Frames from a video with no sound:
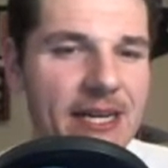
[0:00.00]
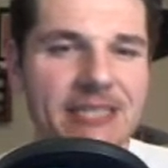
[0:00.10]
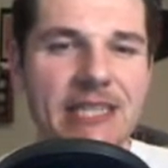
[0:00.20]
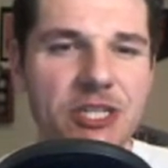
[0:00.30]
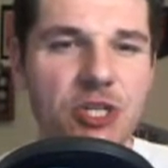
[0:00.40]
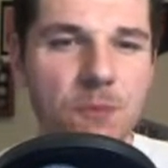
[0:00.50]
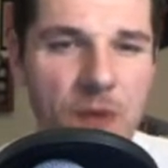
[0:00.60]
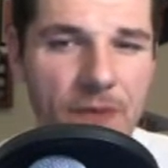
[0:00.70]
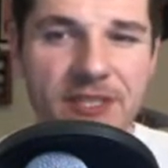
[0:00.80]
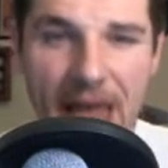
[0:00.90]
He does
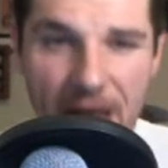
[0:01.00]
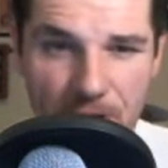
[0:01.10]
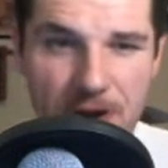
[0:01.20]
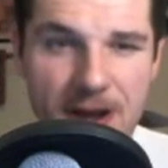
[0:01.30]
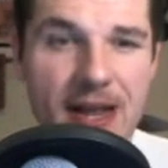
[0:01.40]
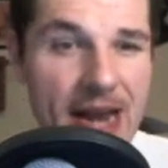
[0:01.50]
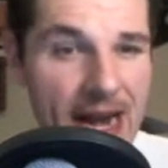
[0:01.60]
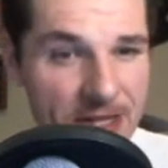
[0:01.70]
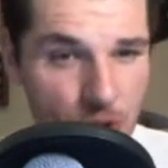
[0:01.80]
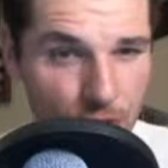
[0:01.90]
need to improve his
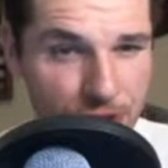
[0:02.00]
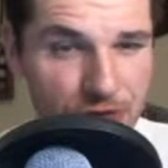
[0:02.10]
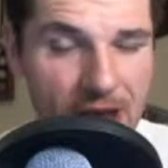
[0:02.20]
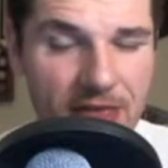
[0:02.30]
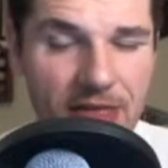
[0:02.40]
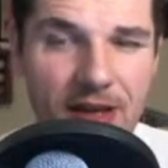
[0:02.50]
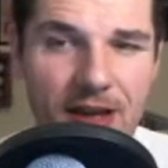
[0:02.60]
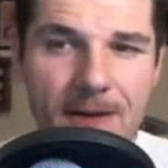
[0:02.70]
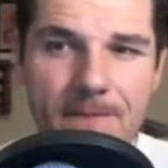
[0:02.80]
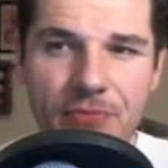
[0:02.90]
anchor and his core
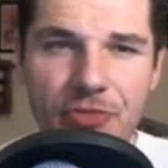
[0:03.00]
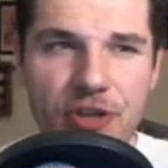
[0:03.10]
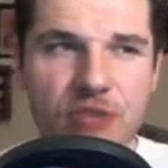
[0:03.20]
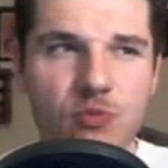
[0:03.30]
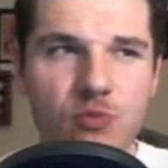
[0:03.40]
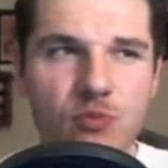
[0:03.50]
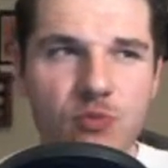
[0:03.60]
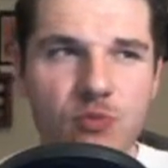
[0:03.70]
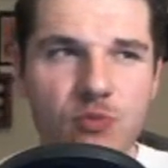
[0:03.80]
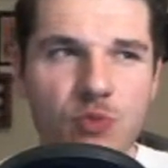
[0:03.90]
strength.
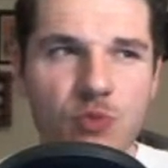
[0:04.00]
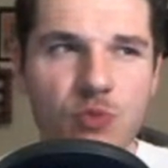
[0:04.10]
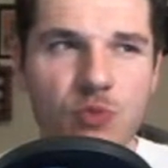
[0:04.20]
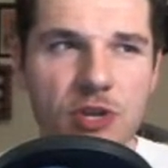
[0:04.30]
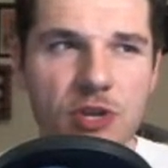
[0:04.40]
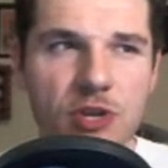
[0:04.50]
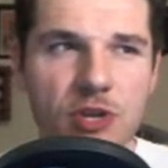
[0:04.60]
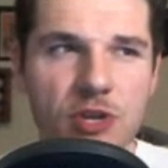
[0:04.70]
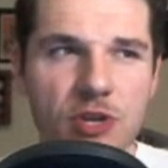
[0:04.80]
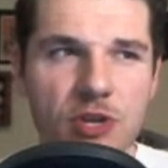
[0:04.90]
There just really
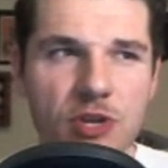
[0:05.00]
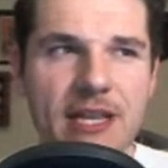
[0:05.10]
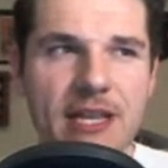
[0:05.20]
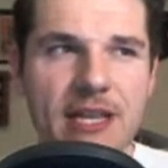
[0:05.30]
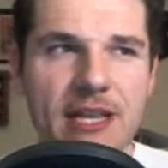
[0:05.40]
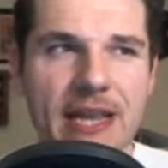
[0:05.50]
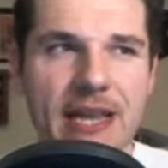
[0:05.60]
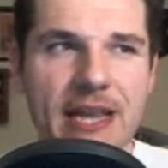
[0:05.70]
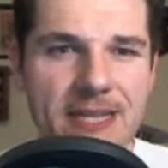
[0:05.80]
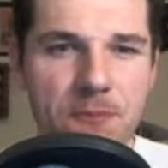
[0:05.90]

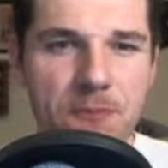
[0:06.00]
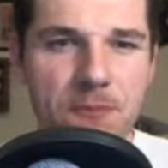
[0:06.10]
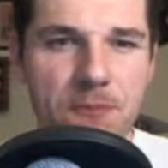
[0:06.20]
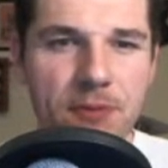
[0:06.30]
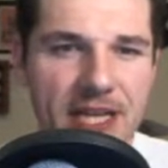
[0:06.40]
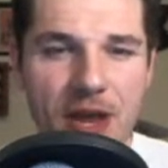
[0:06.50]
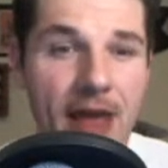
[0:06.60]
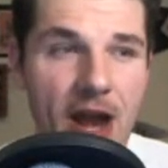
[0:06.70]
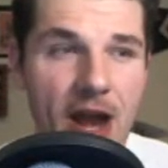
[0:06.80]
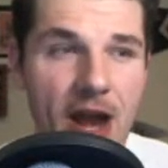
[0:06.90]
isn't much play
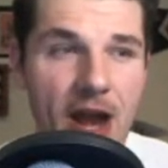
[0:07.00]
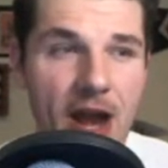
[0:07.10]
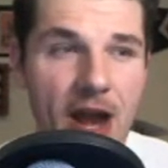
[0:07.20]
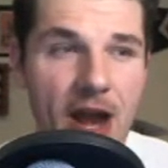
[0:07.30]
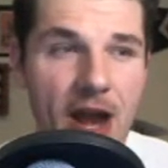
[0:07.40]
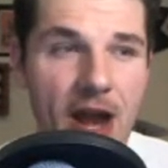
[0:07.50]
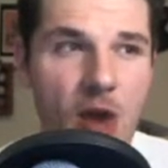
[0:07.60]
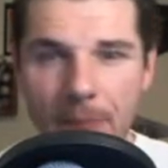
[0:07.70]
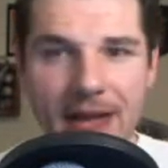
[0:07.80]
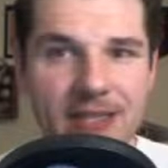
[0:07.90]
strength there
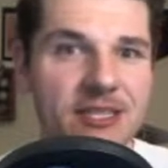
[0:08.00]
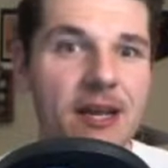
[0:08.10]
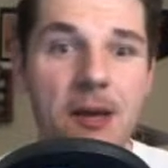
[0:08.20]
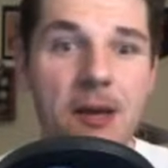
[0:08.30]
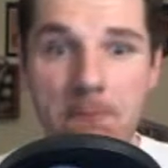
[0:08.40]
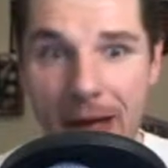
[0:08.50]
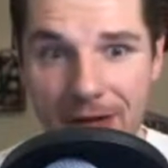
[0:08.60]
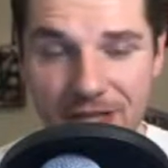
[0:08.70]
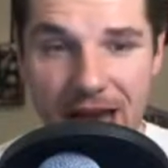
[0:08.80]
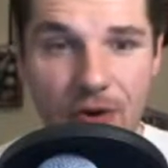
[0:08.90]
when I think of going up
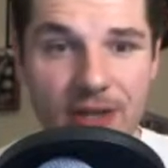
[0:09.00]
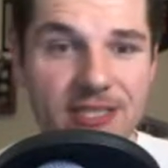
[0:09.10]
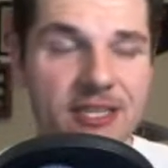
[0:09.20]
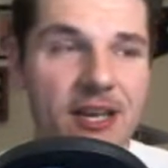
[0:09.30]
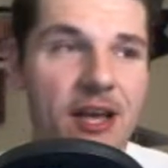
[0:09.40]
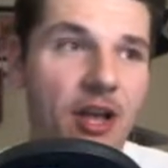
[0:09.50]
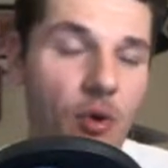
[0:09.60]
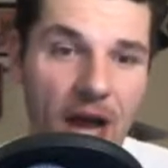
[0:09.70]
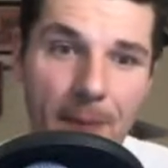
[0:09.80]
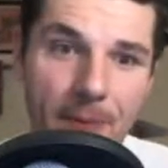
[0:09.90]
against
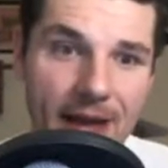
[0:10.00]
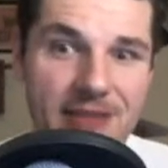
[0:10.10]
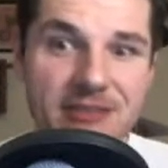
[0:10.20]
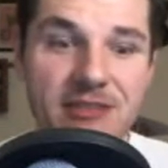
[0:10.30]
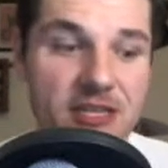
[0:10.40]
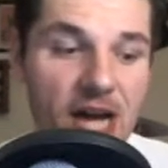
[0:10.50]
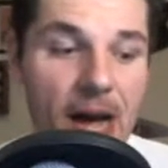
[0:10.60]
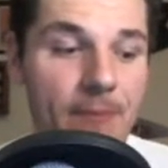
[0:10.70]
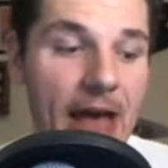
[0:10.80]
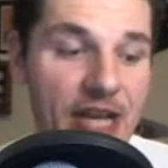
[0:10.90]
Myles Garrett's,
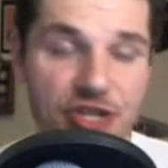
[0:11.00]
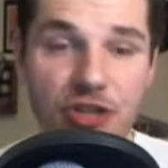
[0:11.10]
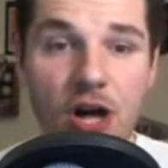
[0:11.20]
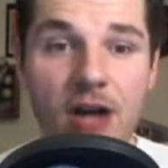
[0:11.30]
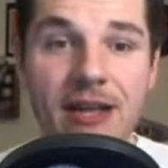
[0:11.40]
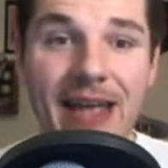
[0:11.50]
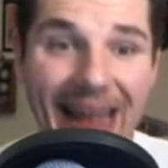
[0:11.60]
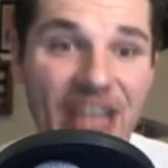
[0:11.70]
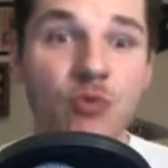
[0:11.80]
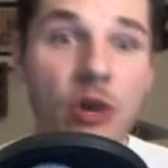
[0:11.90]
going up against the
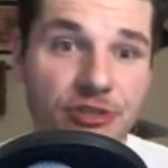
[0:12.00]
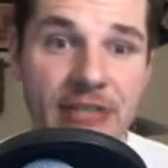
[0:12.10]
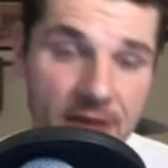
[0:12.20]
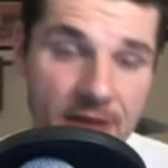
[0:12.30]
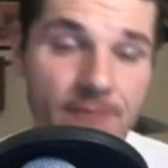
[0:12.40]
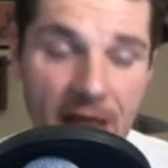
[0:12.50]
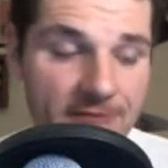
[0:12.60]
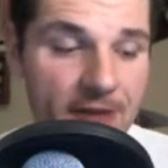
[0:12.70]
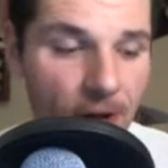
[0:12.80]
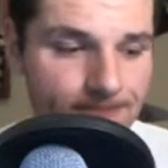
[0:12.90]
top echelon
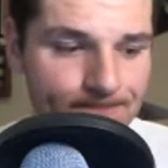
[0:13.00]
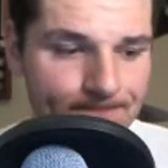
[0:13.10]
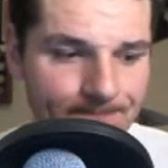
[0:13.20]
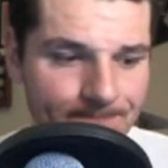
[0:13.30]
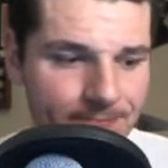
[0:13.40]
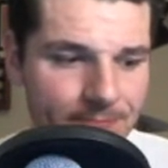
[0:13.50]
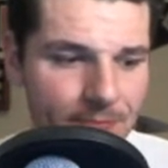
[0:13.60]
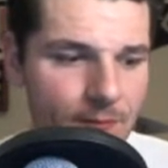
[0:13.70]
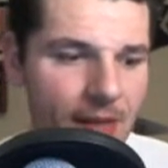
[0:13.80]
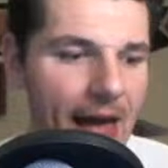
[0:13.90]
edge rushers in the
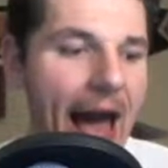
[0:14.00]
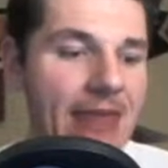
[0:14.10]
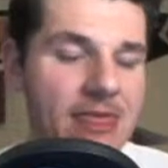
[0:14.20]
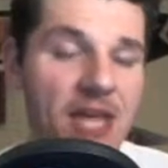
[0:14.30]
NFL.